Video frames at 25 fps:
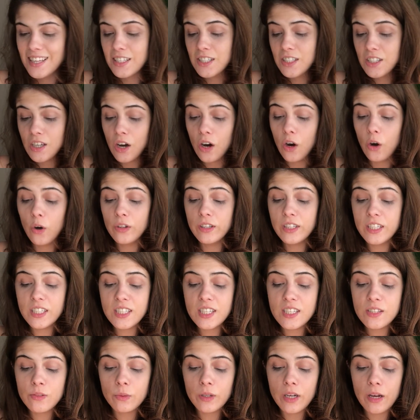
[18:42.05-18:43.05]
So
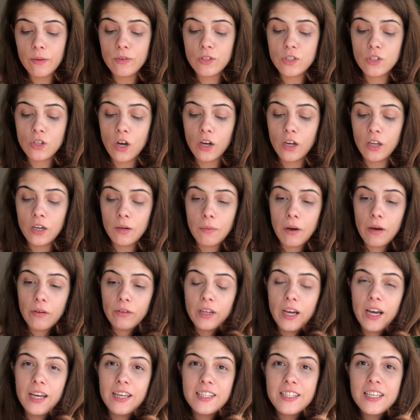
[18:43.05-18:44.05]
this is what I was talking
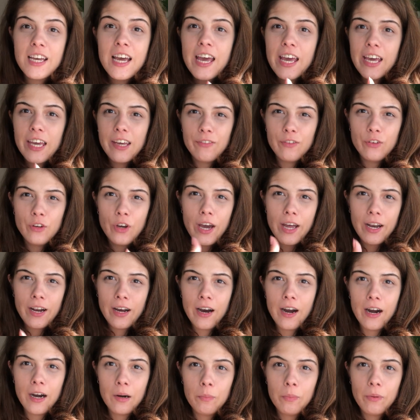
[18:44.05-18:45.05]
about, guys. If you had a
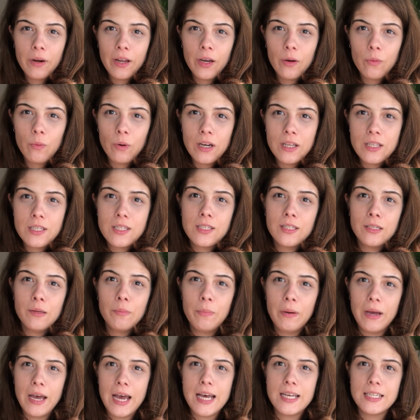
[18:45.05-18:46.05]
heartbreak once in the
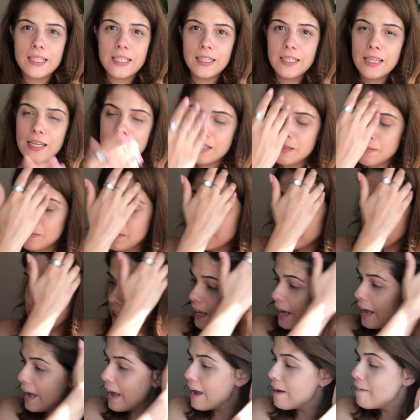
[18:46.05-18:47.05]
past, it doesn't mean
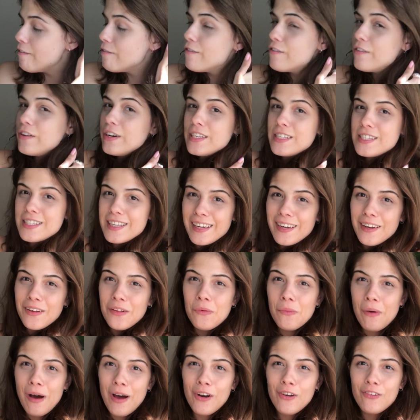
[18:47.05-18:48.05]
that every
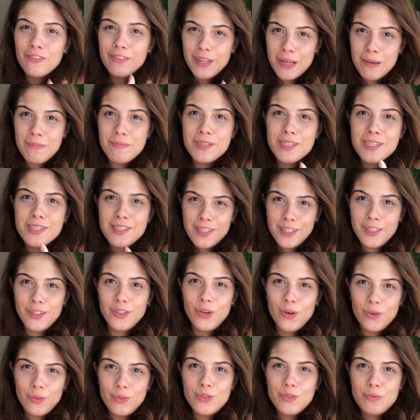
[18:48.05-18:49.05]
single one of them is still
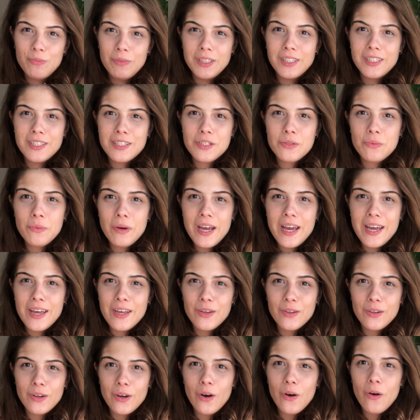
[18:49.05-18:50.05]
going to be this way,
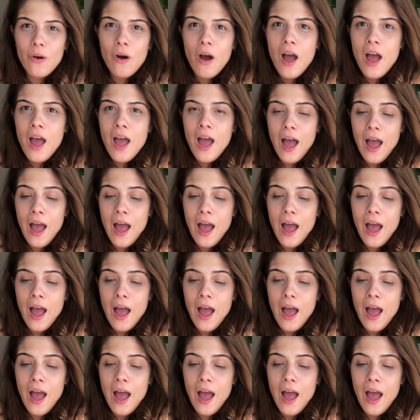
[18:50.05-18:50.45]
you know?